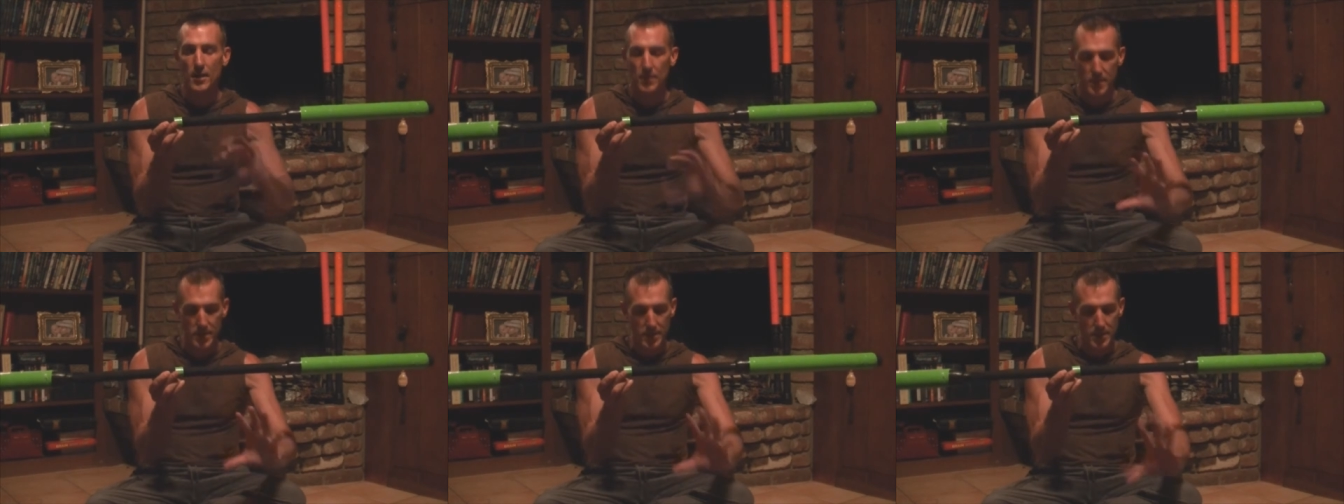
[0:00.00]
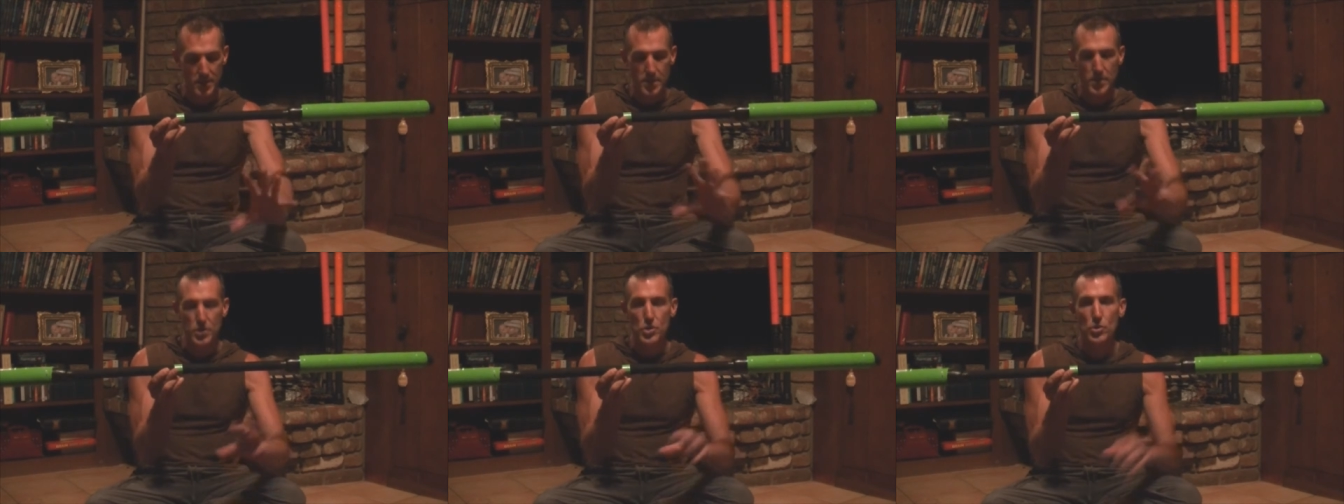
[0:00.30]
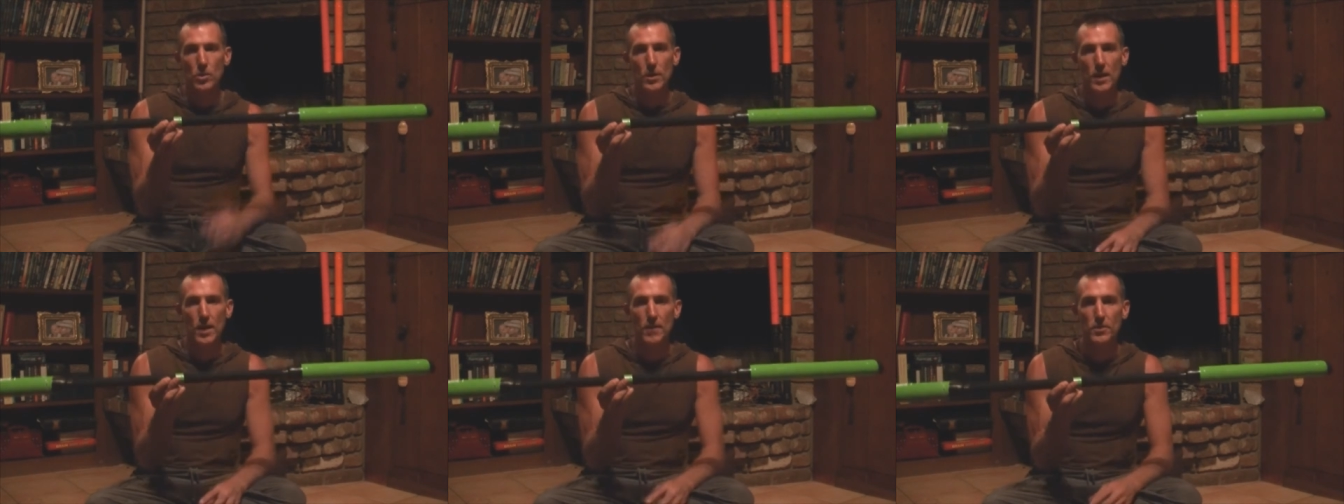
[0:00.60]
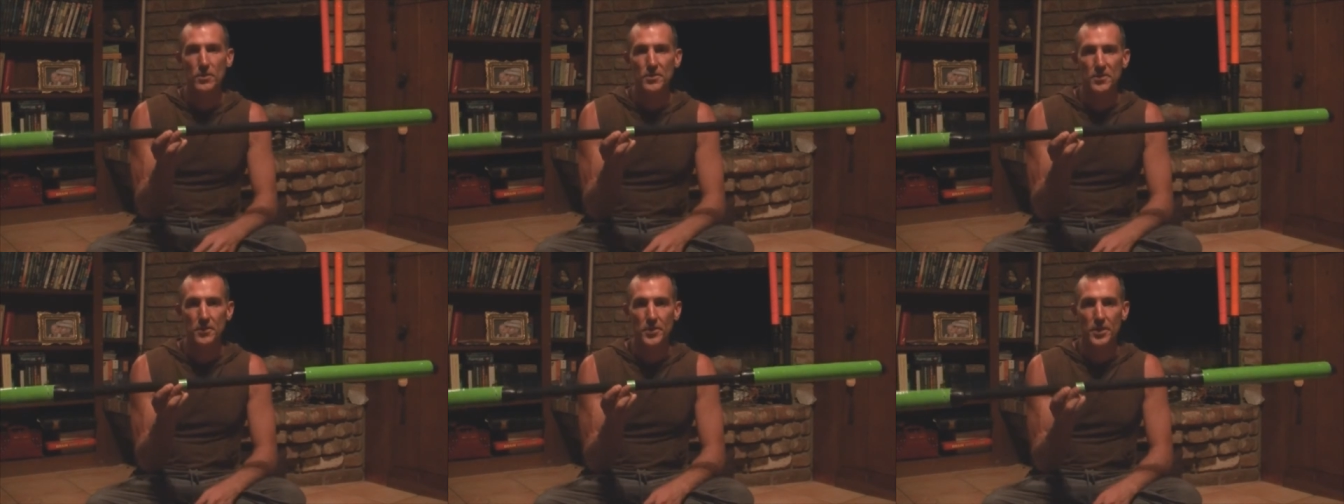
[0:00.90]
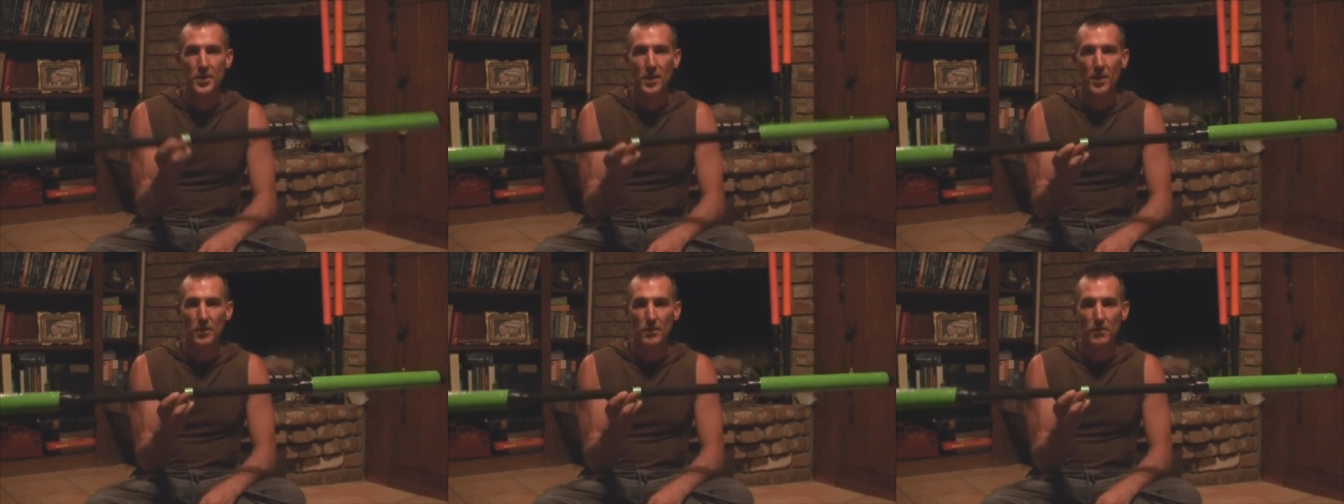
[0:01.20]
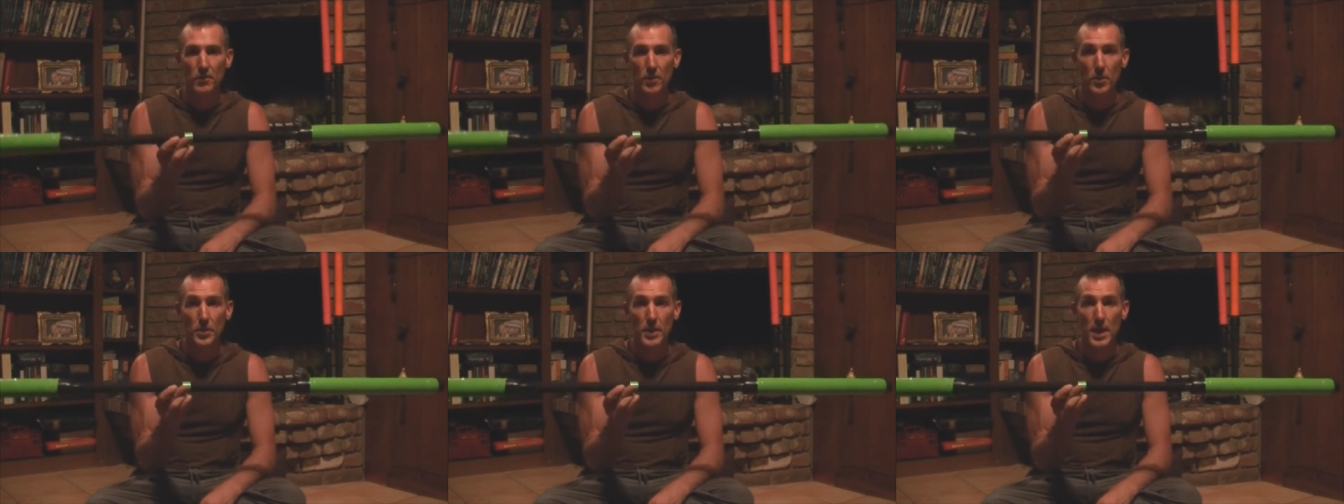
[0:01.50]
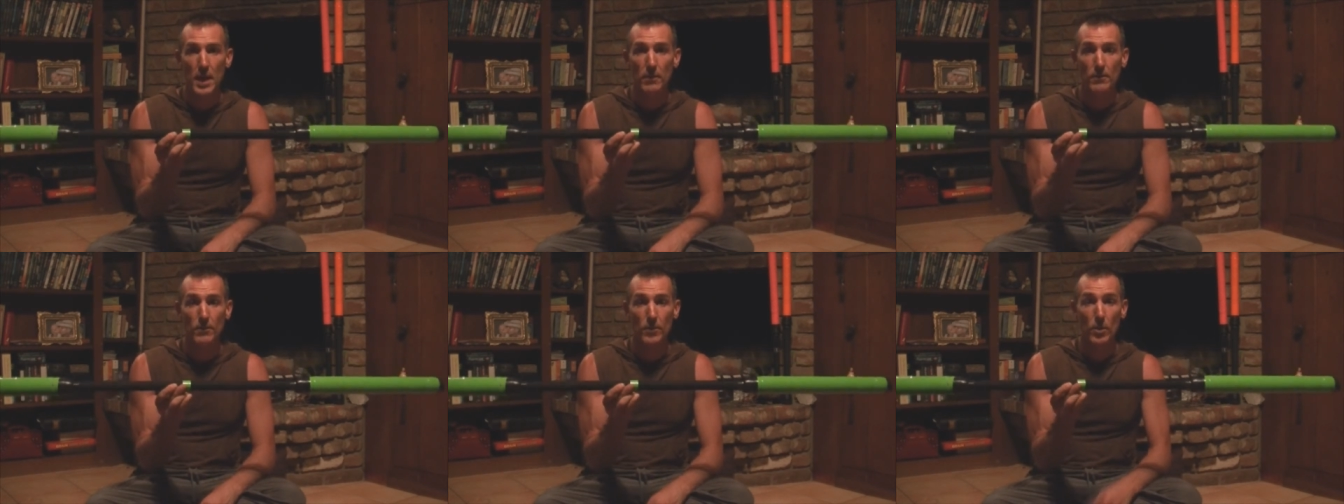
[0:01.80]
the initial levels of the Kung Flow
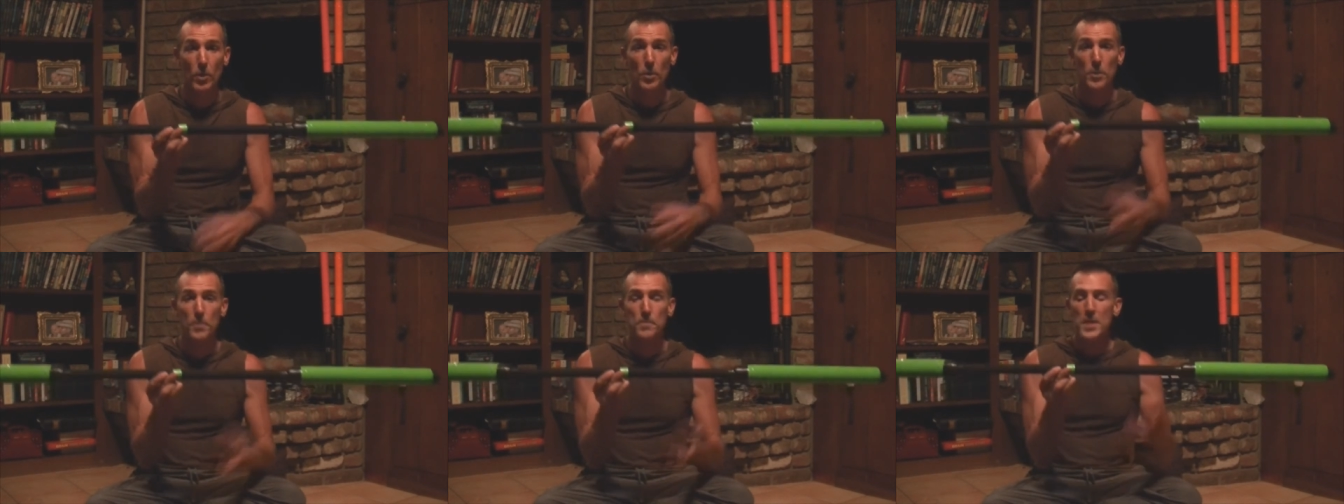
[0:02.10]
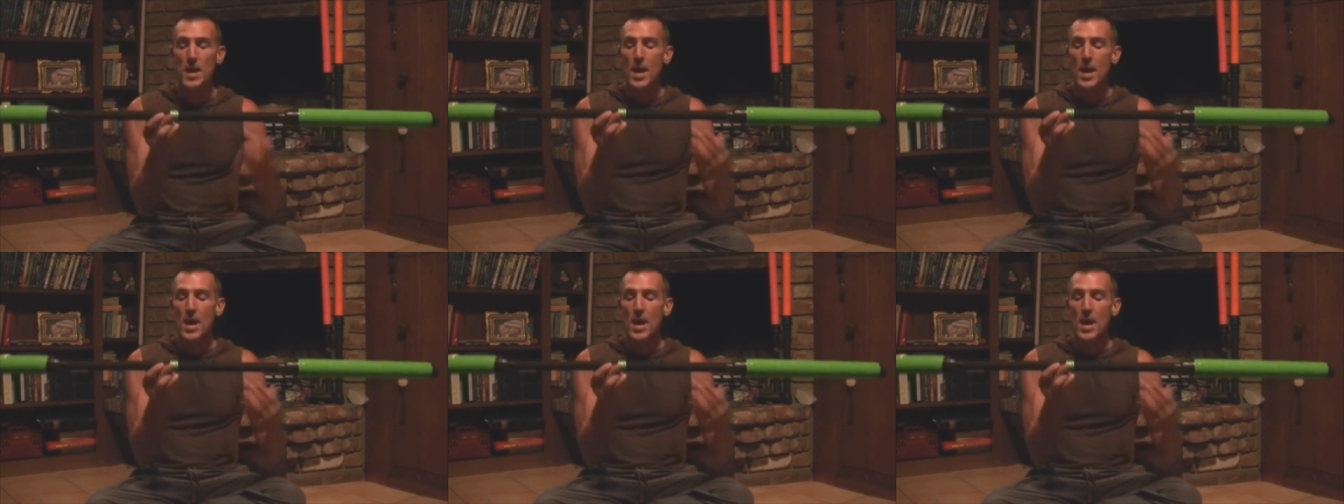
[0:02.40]
download.